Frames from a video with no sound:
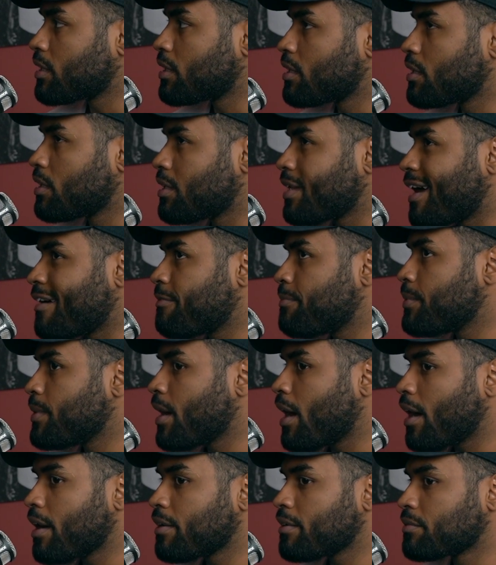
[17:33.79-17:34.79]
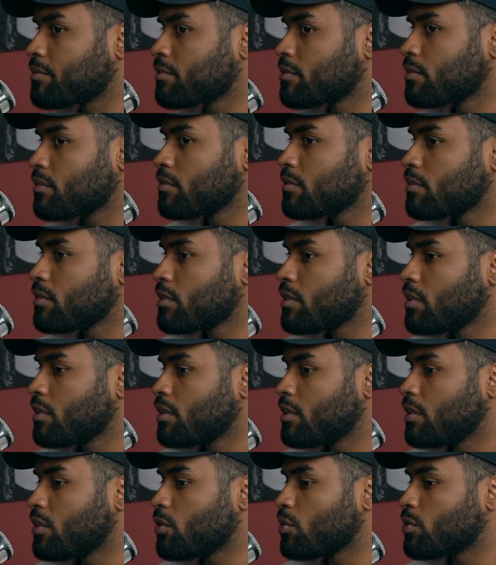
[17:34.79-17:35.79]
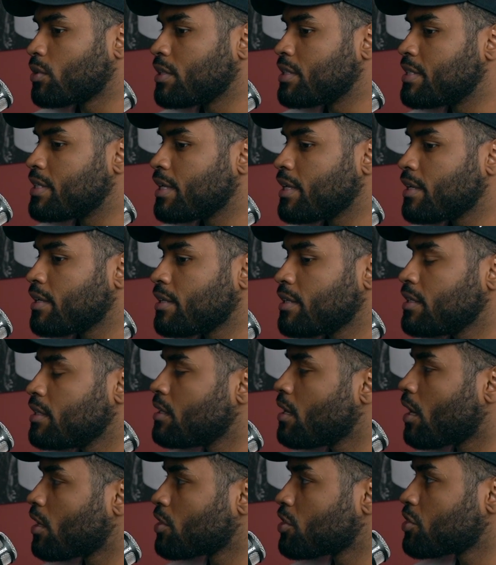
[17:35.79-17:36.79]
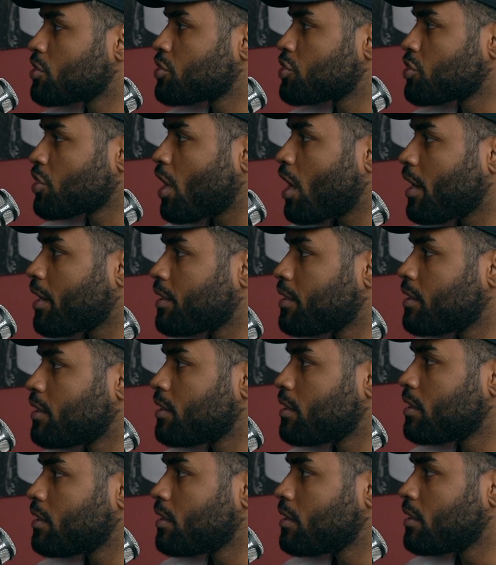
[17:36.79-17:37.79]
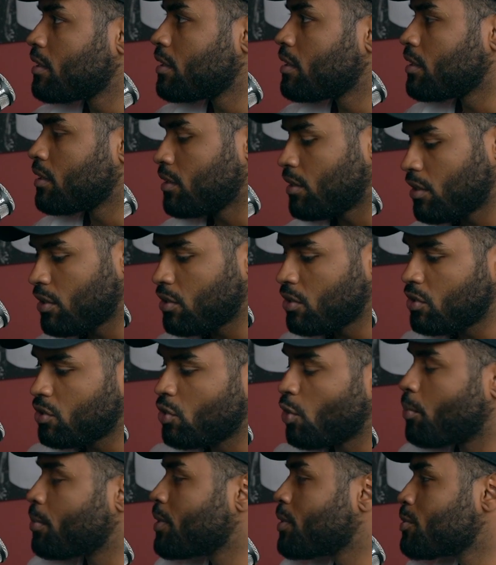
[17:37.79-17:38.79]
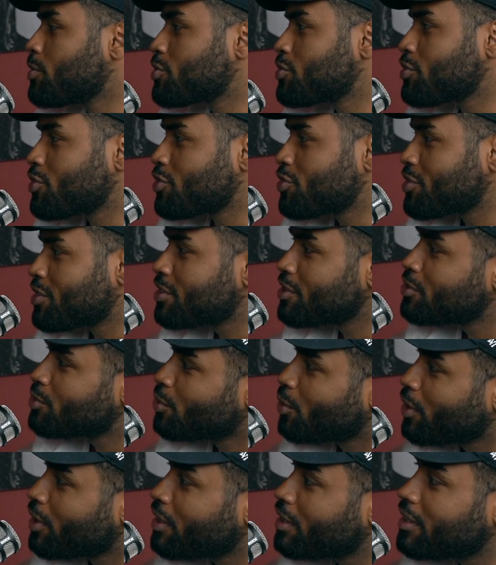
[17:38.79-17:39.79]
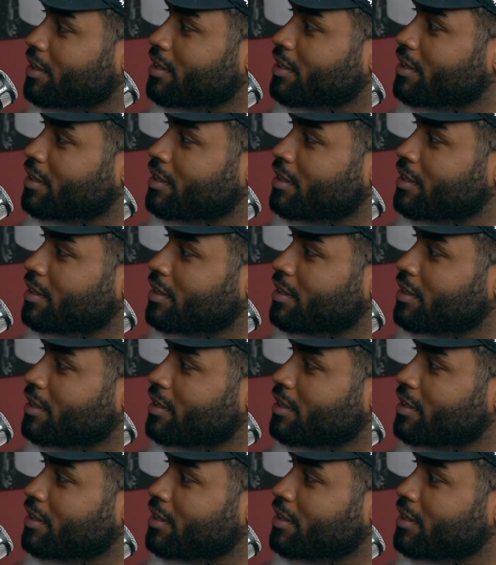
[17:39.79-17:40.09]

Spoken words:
It's like the FBI, the day he got shot, nobody was searched at the door.